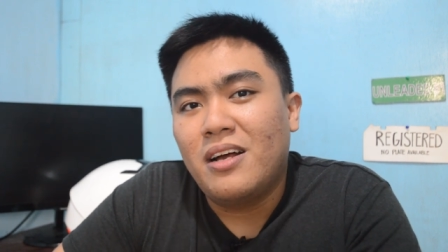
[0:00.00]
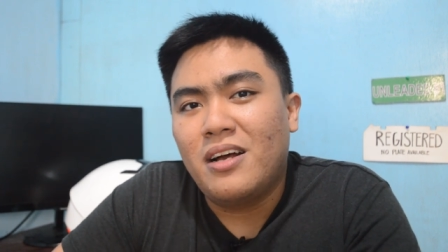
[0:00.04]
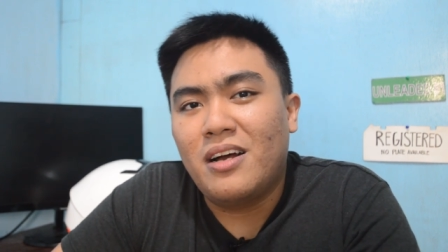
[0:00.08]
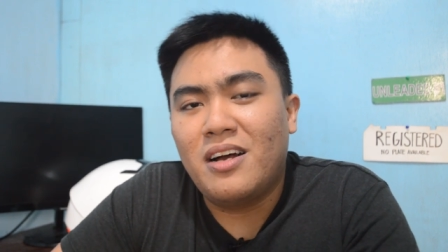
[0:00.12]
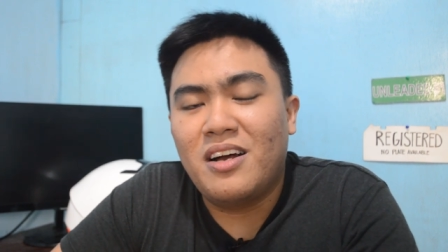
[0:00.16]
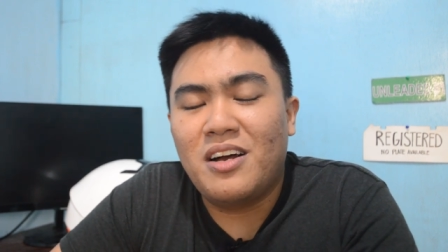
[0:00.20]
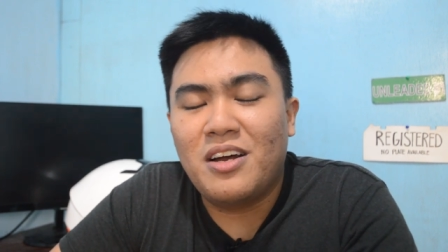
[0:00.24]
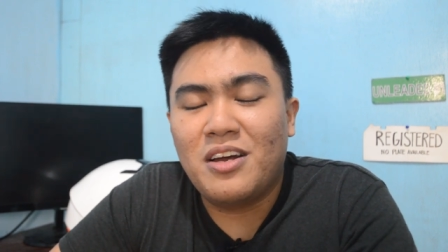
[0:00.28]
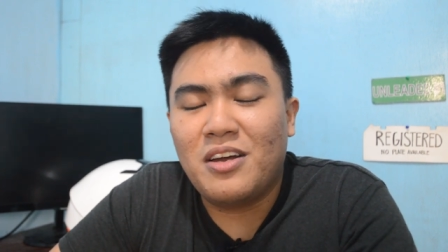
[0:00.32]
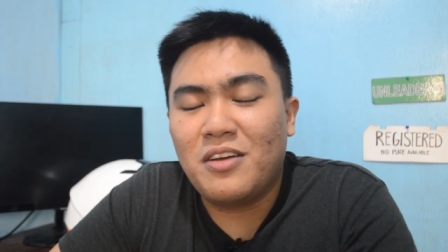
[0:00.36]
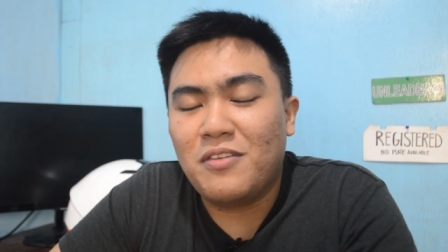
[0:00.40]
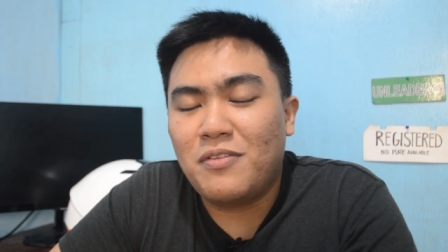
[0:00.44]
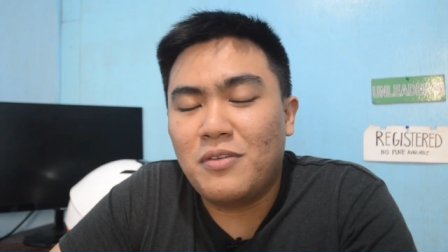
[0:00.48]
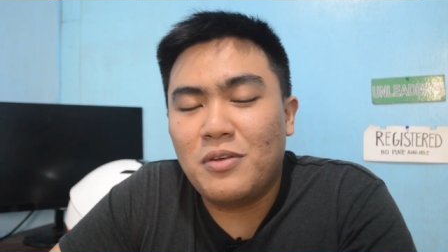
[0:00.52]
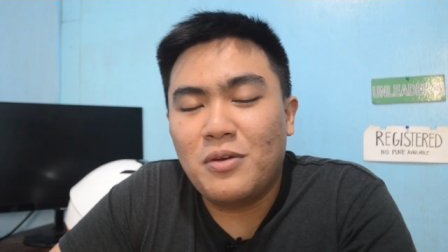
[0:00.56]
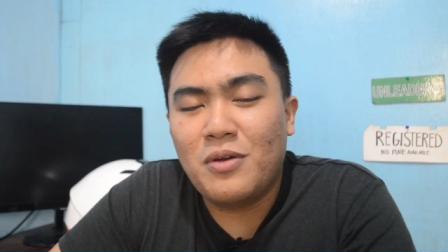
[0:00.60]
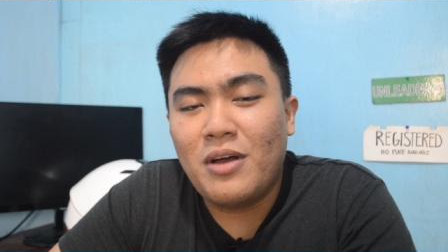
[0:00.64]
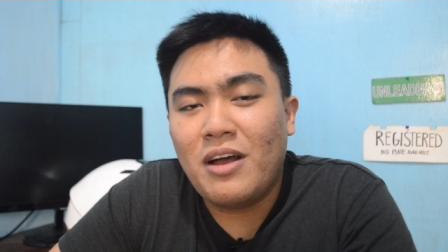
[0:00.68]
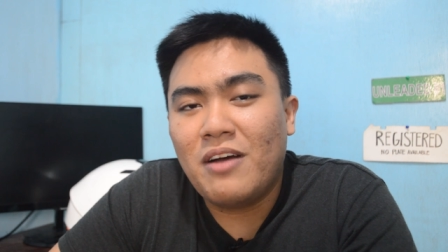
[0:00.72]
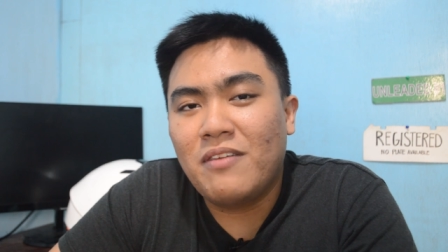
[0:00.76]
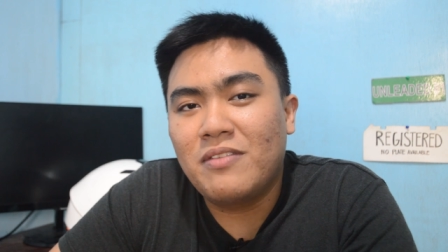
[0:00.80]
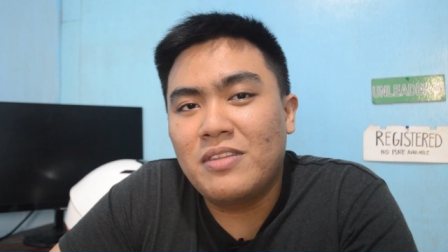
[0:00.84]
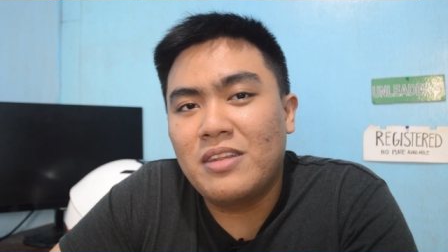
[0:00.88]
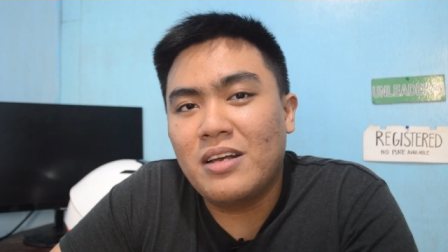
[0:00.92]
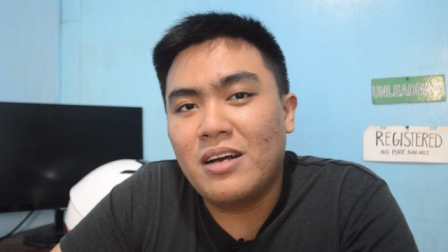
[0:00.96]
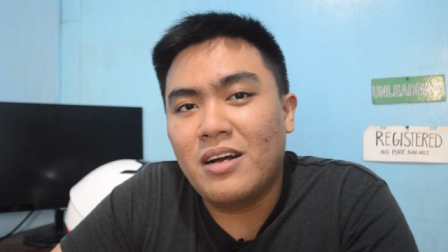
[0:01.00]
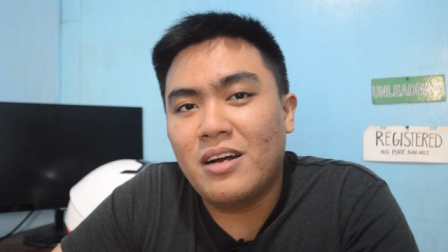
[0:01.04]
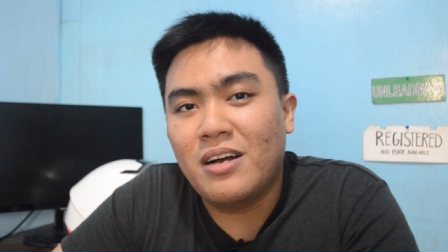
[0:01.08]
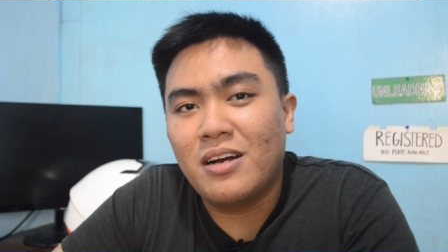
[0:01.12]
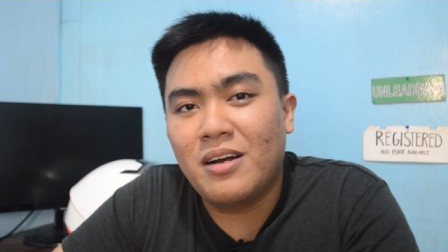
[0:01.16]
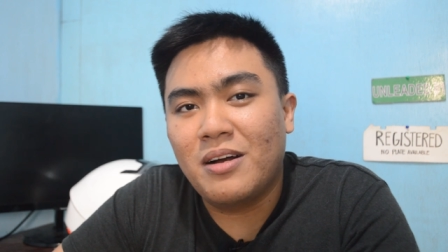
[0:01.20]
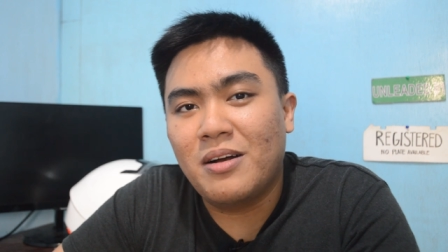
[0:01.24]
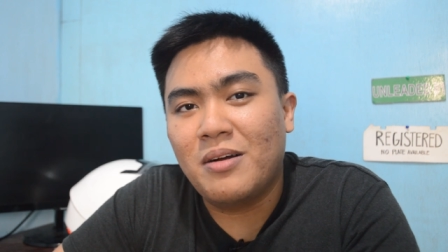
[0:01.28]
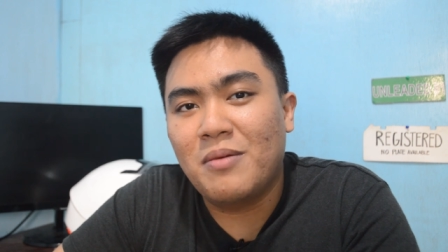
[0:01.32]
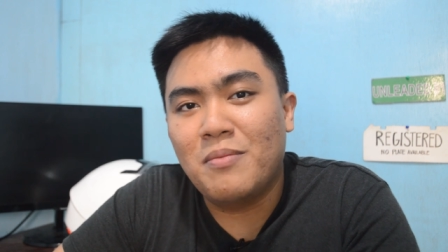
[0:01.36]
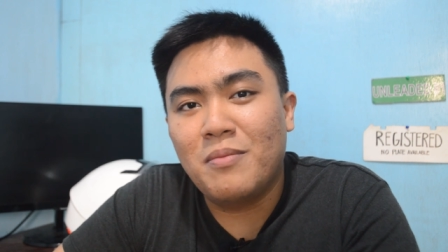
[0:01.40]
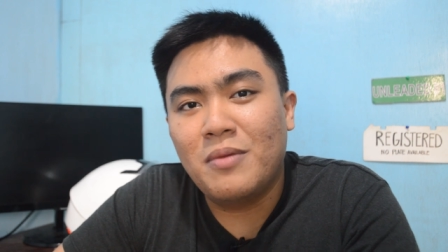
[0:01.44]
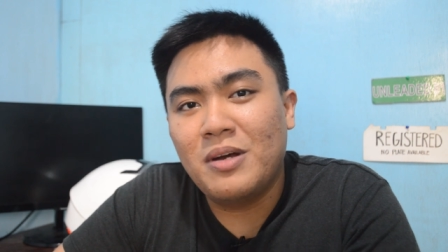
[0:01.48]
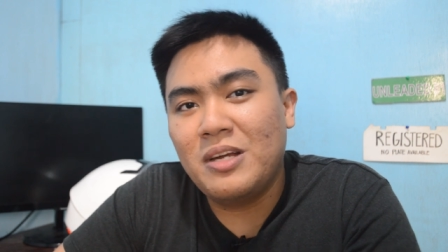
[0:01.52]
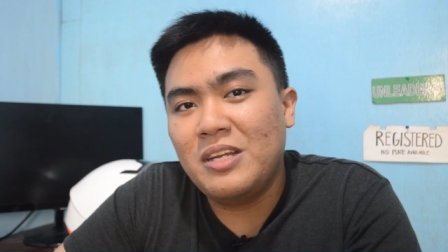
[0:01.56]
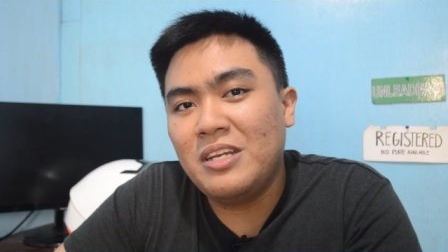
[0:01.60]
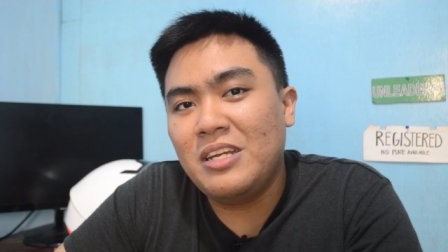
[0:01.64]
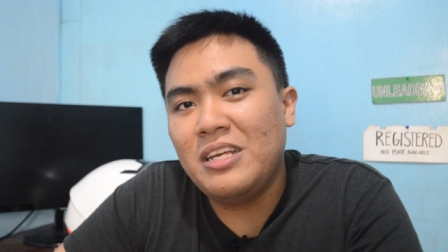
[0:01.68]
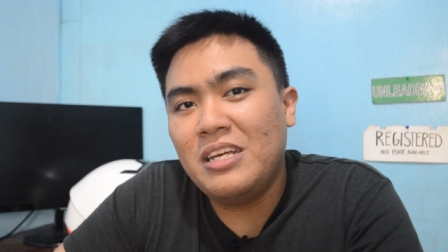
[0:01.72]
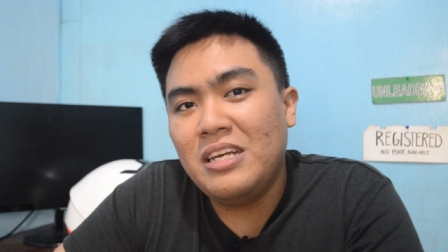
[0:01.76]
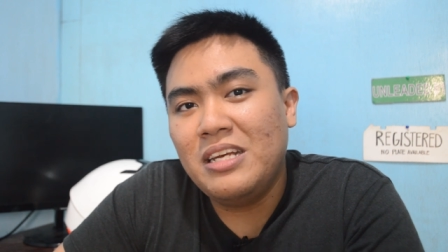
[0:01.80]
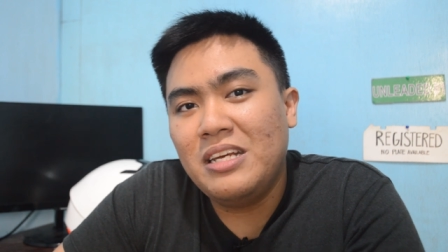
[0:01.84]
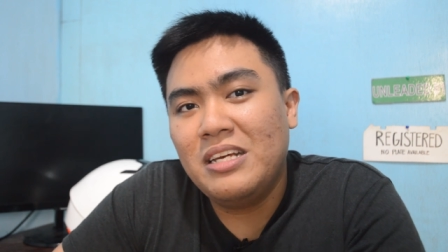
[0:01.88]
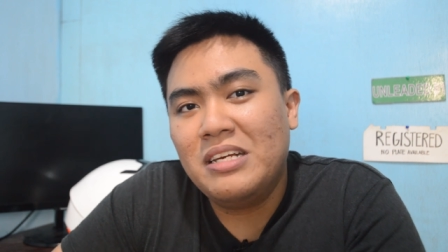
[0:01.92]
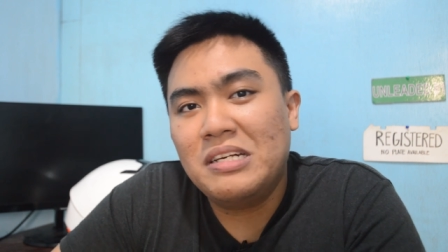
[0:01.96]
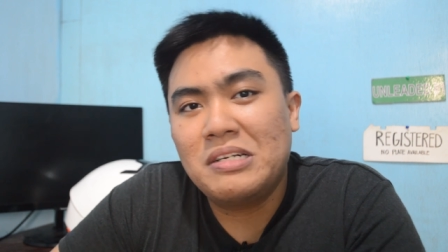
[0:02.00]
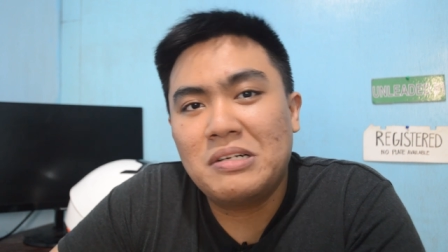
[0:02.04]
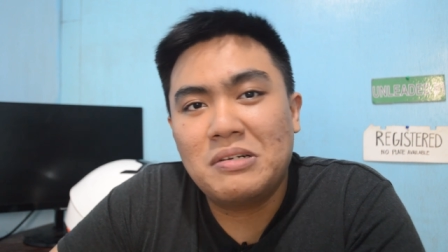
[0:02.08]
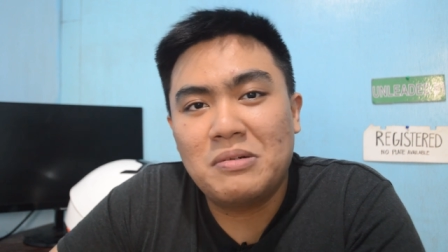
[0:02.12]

uh, if you have the money,